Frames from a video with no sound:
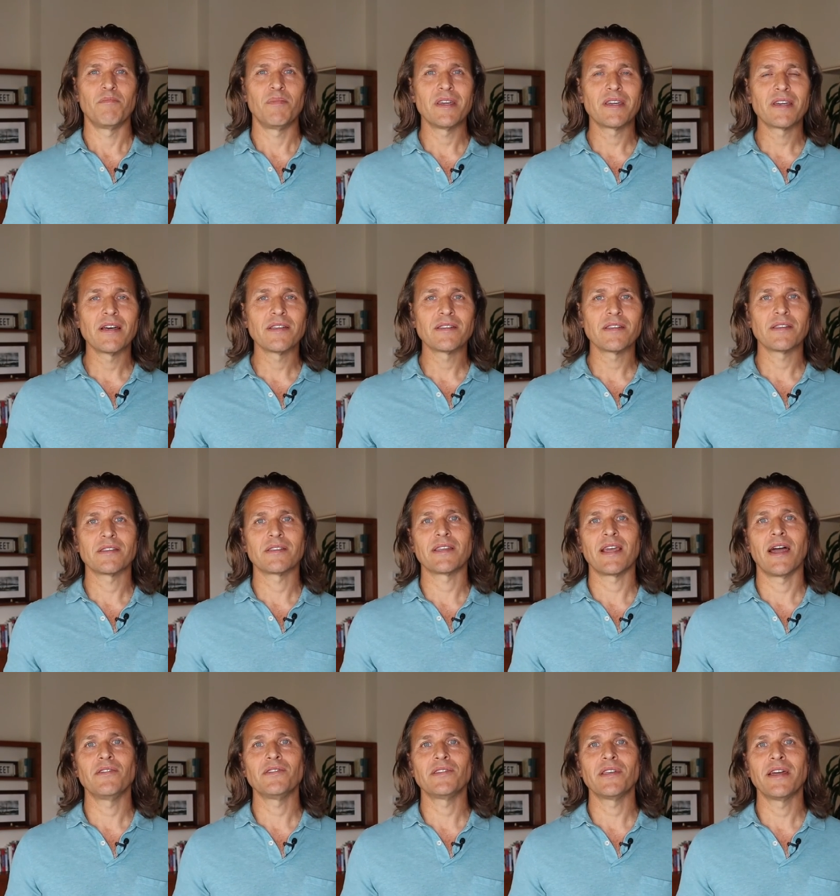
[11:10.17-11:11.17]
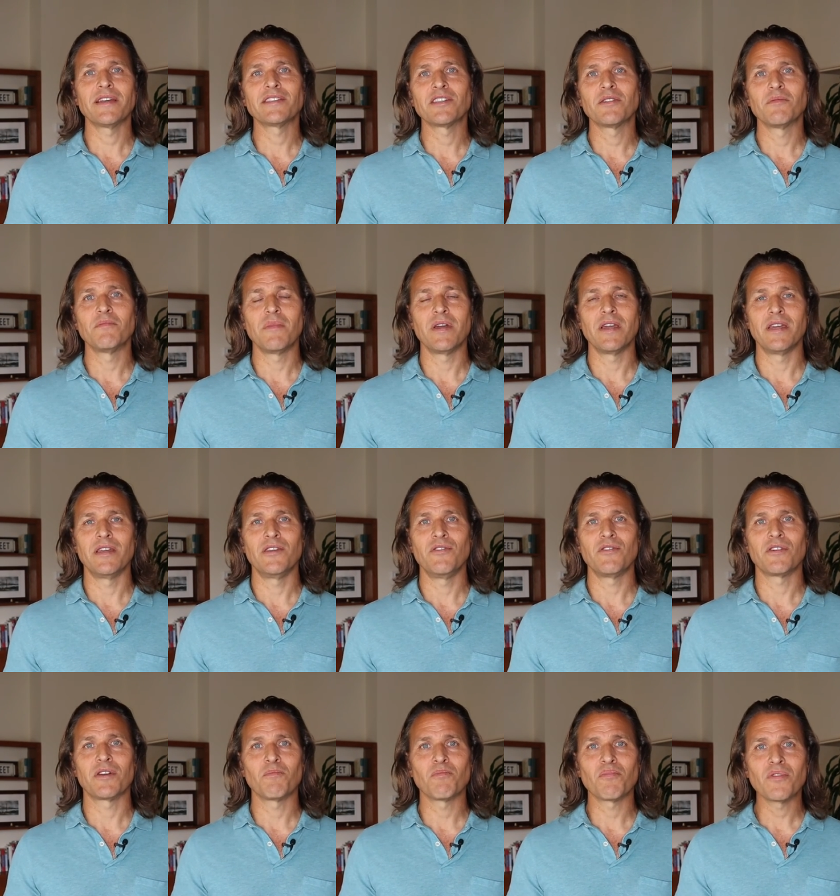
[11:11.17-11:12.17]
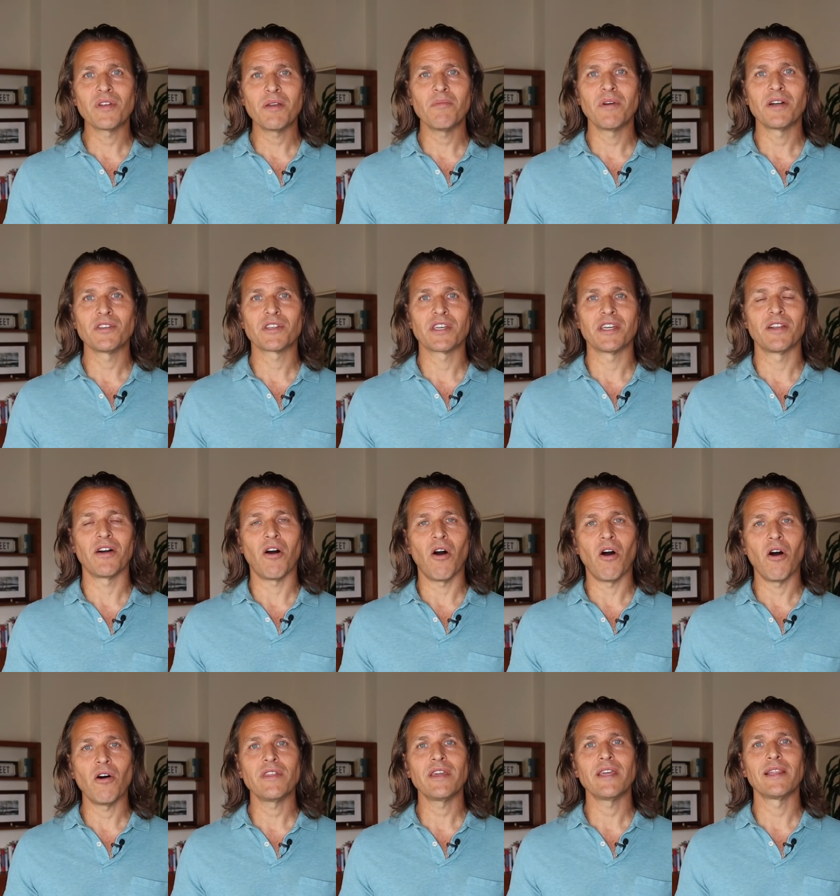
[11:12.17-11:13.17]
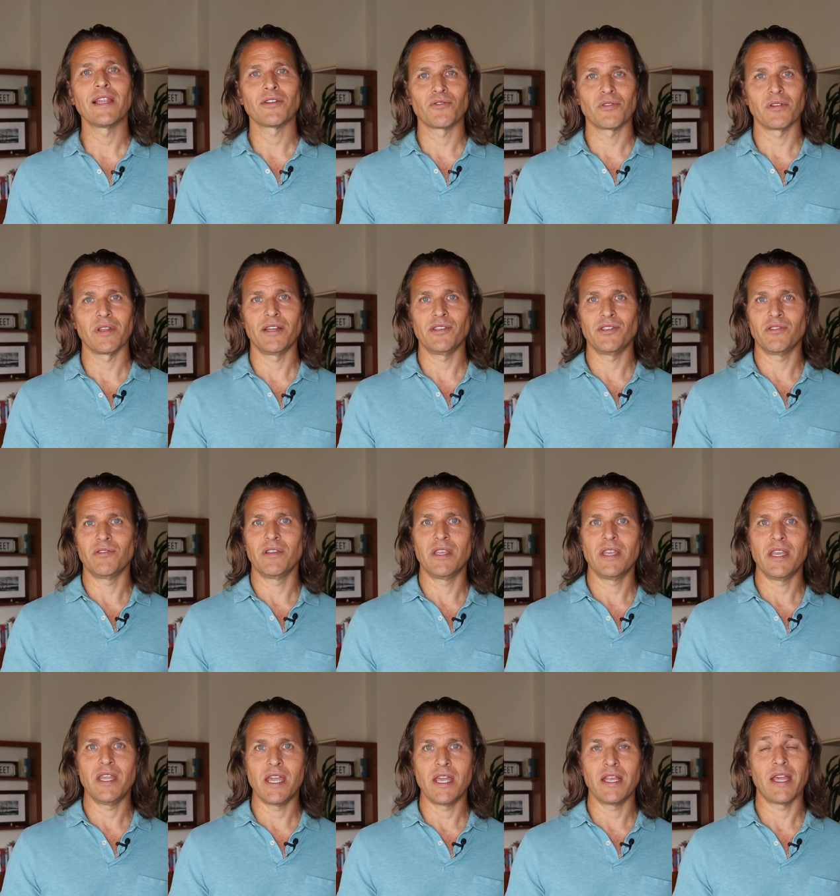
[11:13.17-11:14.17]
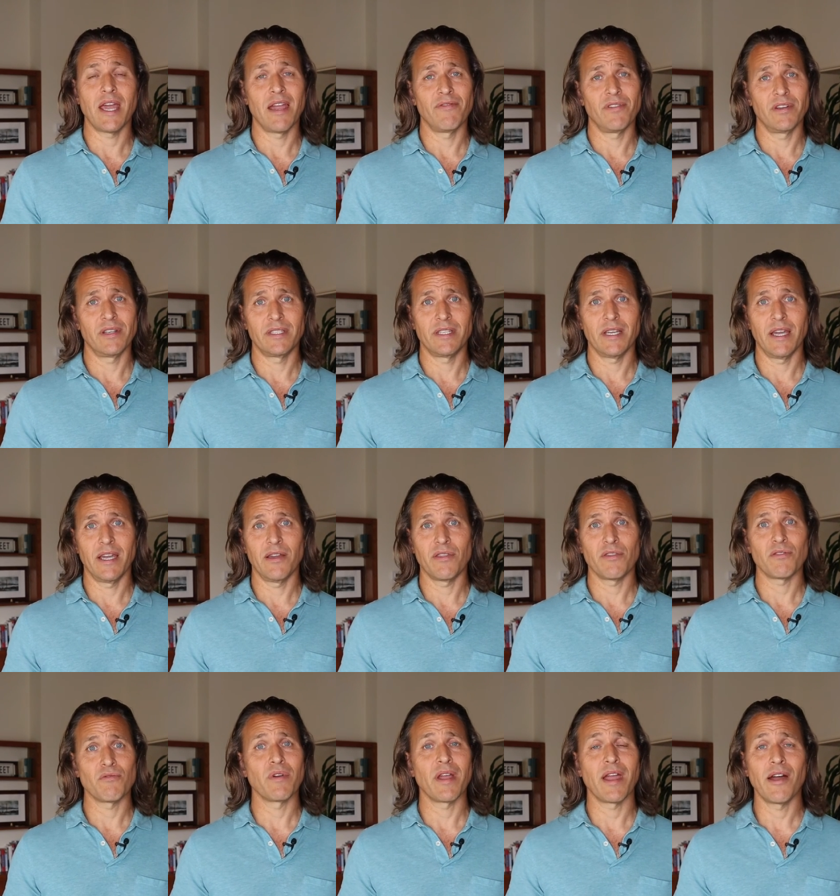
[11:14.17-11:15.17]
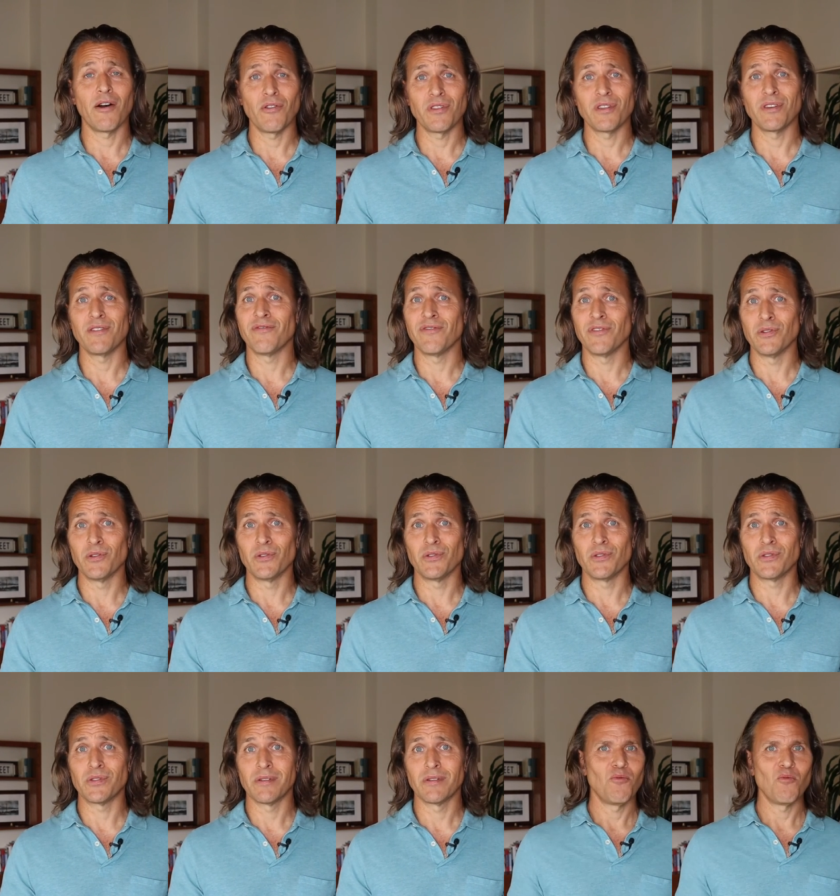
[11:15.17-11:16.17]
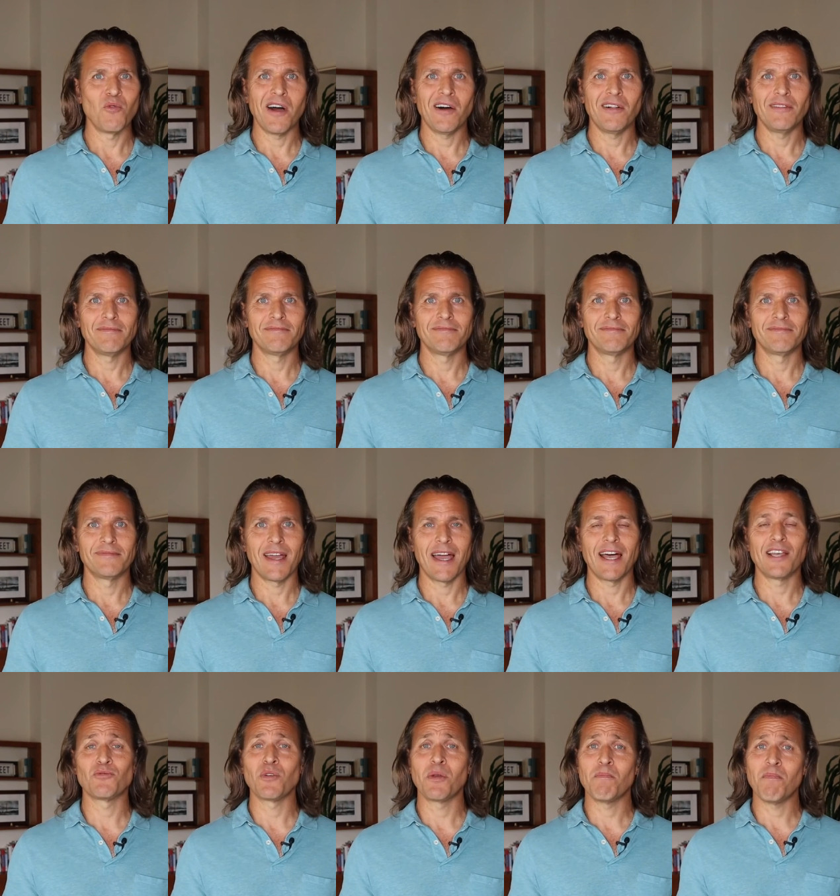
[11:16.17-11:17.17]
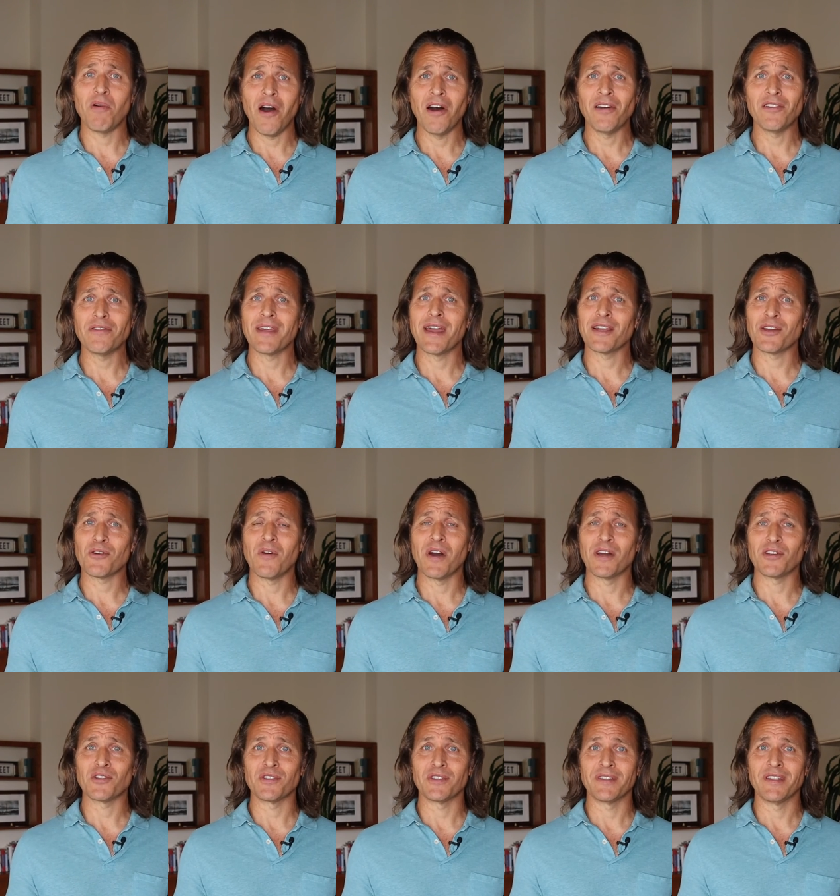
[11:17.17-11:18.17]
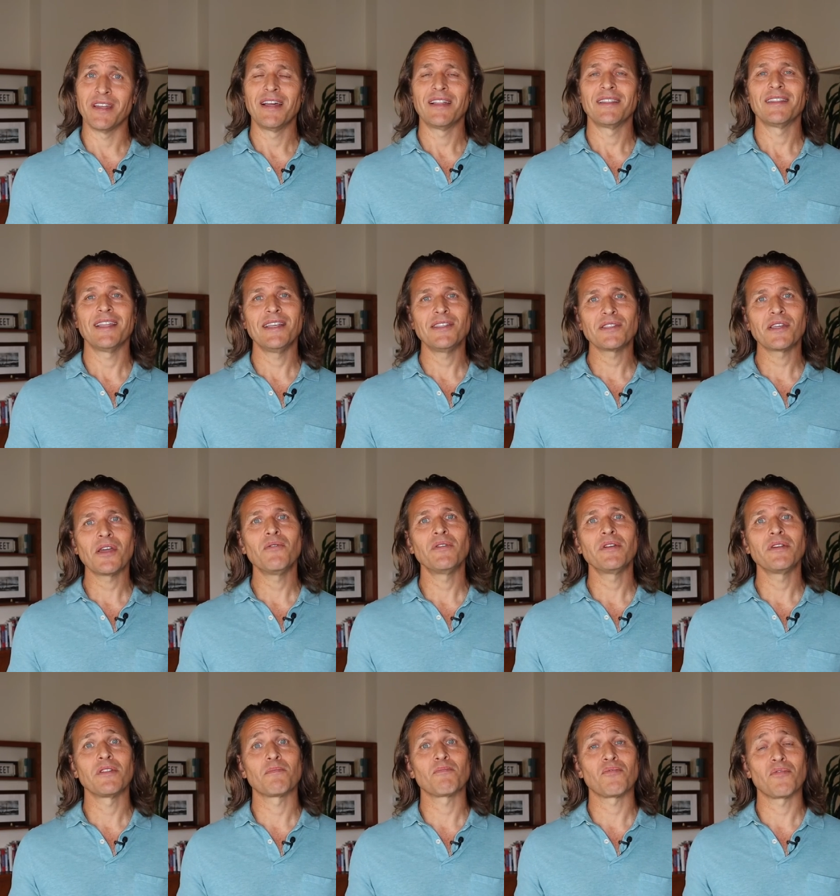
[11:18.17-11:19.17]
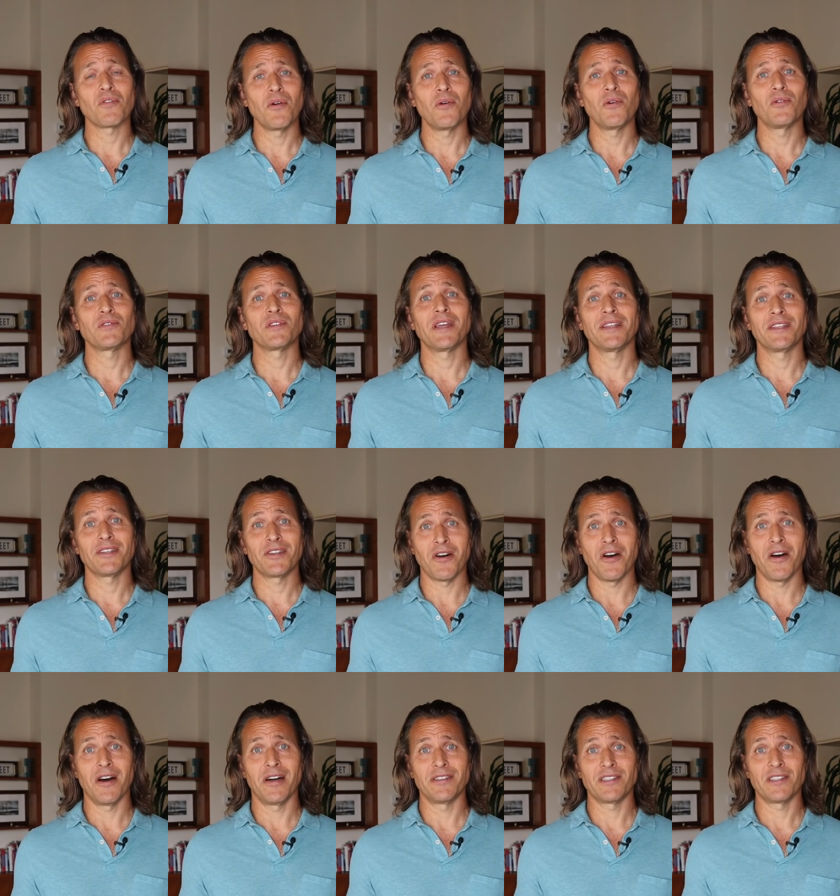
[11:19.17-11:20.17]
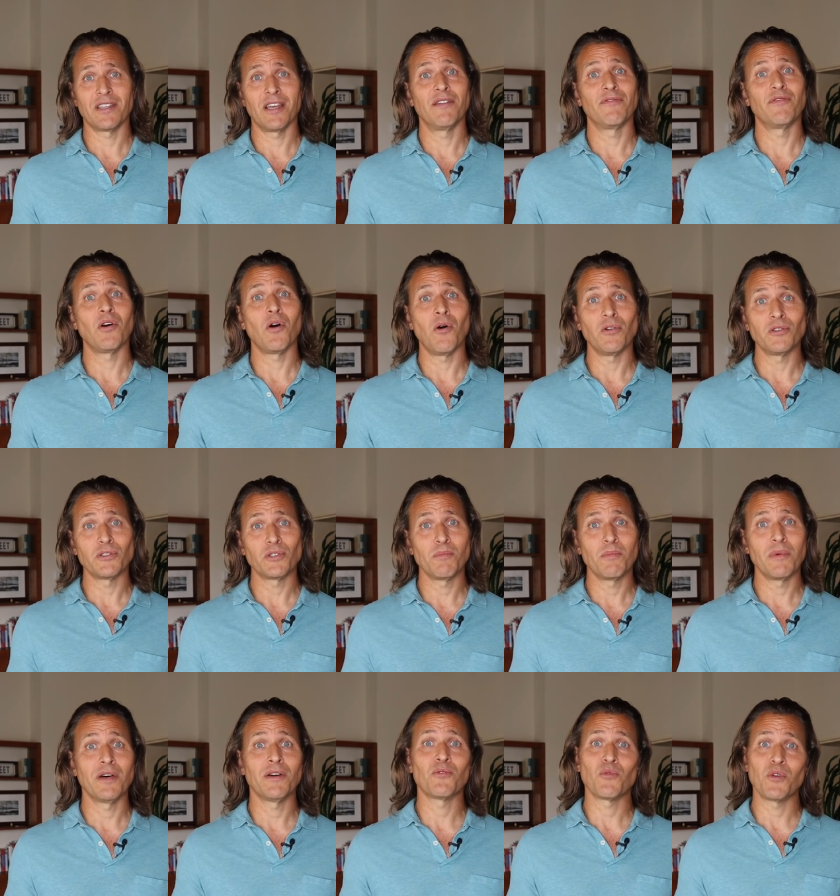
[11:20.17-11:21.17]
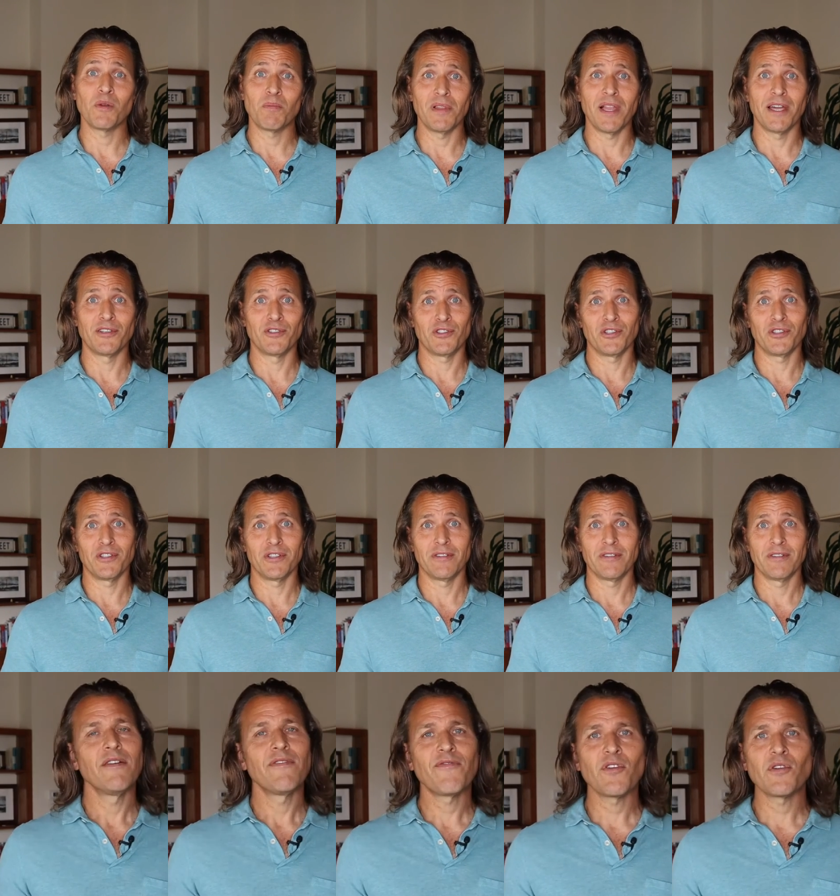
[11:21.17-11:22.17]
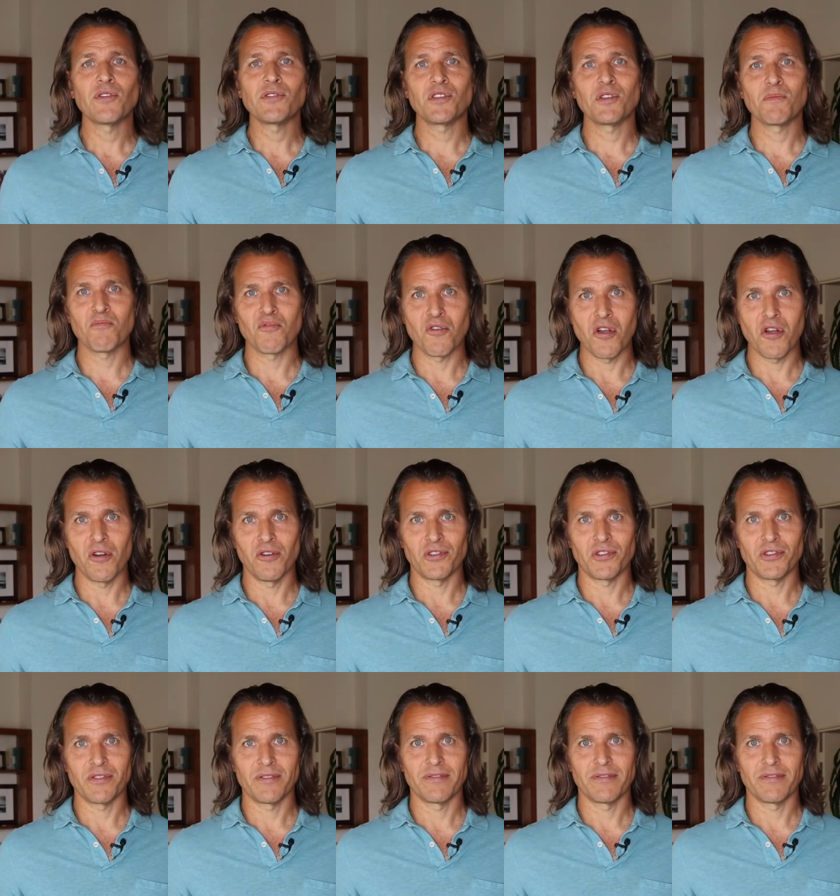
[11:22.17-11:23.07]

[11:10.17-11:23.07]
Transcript: Because it sounds like to me, you can pretty much get all the electrolytes you need every day through healthy foods. Well, as we ponder that question, let's go into the pros and cons of Ultima Replenisher. First, the pros.